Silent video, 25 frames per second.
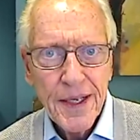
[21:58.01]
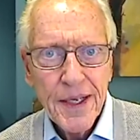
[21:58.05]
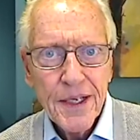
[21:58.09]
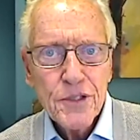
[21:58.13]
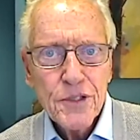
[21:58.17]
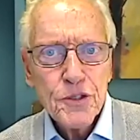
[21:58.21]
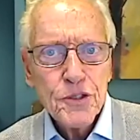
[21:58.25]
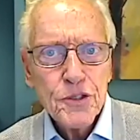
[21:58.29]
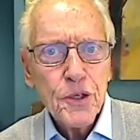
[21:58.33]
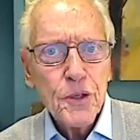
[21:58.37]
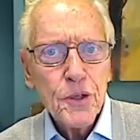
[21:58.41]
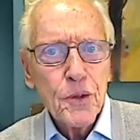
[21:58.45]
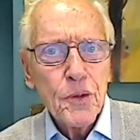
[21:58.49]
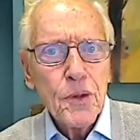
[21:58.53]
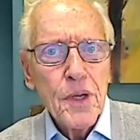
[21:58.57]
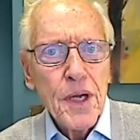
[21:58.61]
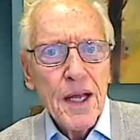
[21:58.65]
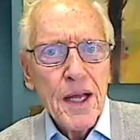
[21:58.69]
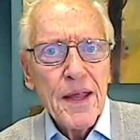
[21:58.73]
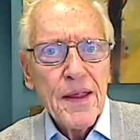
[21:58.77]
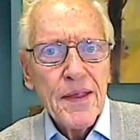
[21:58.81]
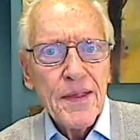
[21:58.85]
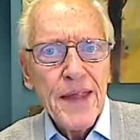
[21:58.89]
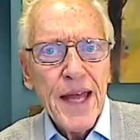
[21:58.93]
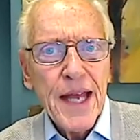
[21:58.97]
So
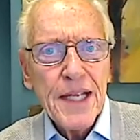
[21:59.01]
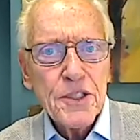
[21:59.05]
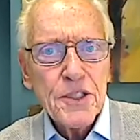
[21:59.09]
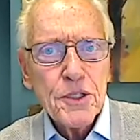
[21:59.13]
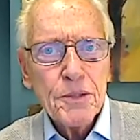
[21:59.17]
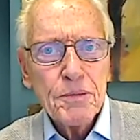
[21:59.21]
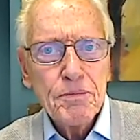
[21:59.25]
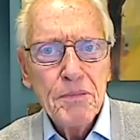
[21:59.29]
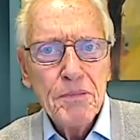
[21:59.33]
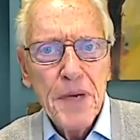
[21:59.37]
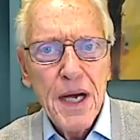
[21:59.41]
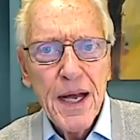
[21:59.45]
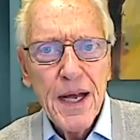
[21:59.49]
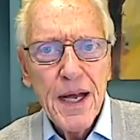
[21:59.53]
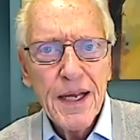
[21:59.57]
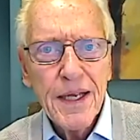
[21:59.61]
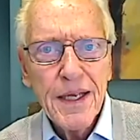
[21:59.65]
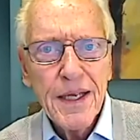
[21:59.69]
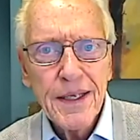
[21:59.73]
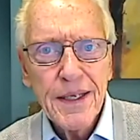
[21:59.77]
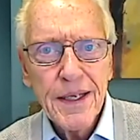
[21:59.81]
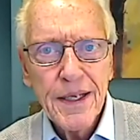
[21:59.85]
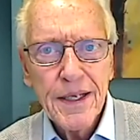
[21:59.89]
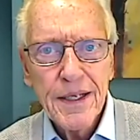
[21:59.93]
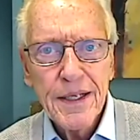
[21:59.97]
that's
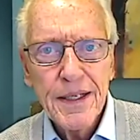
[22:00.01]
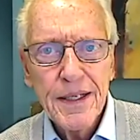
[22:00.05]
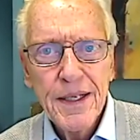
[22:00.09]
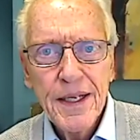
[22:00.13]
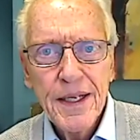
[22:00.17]
my